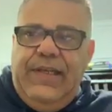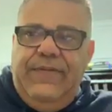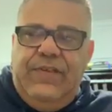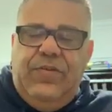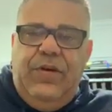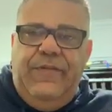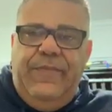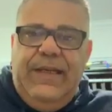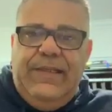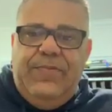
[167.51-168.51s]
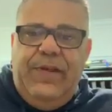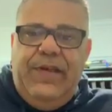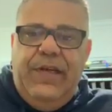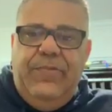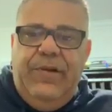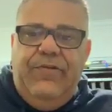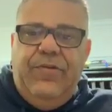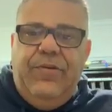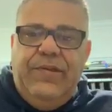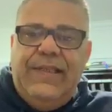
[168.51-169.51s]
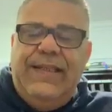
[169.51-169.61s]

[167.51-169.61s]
over 12 months with no withdrawals,